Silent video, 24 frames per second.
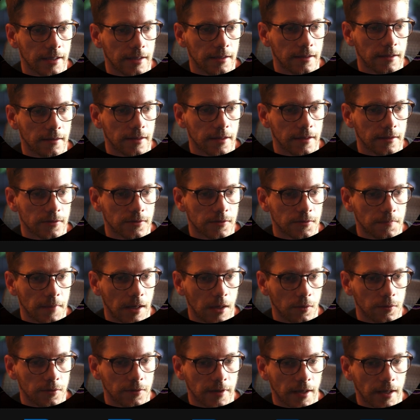and that's
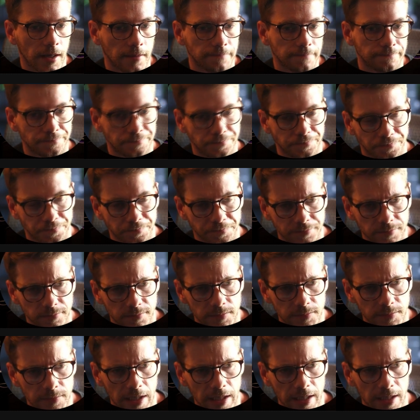Mountain Time.
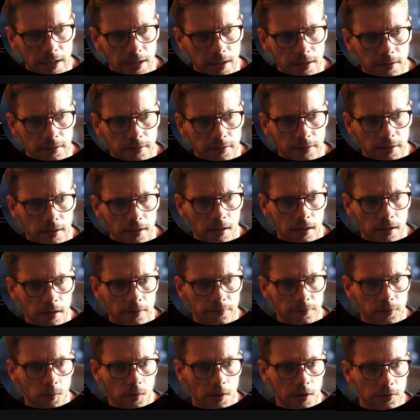And if
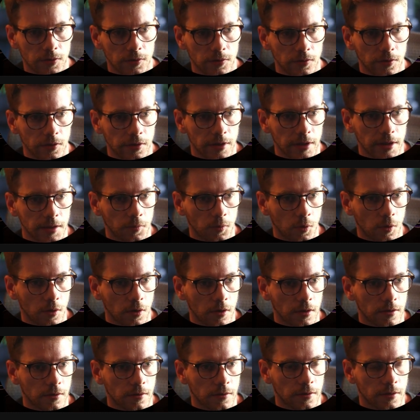you want to learn any more
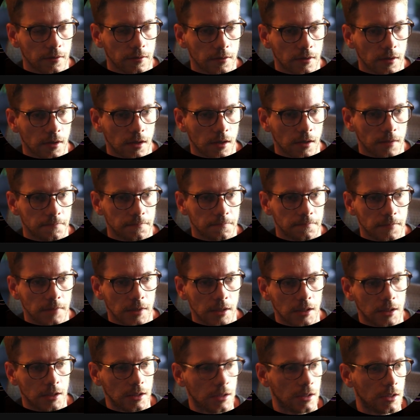or
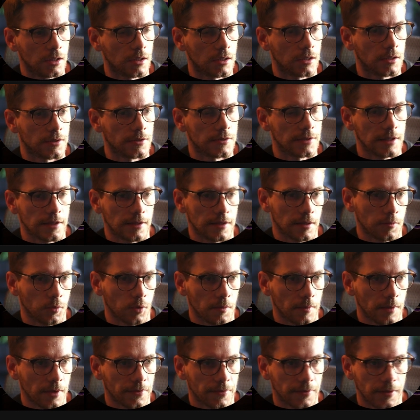see anything more
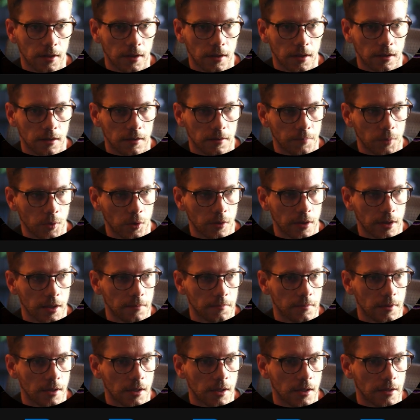about the program,
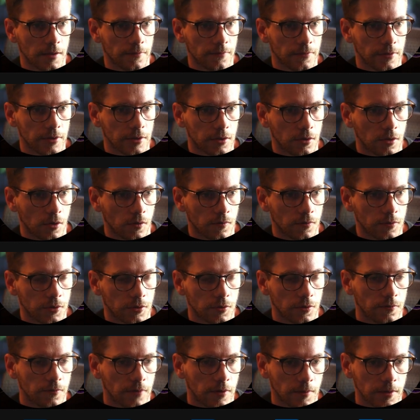definitely go over
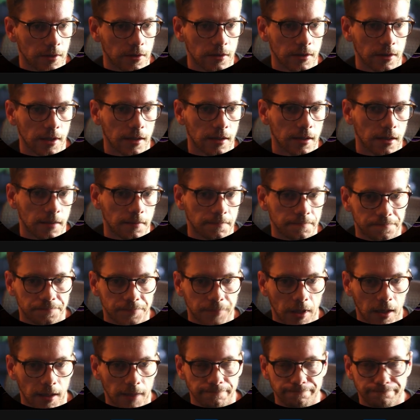to eventrender.com.
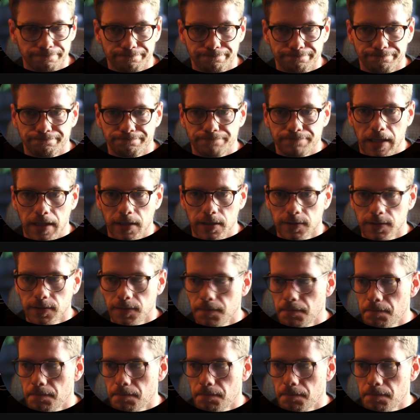All right, thanks.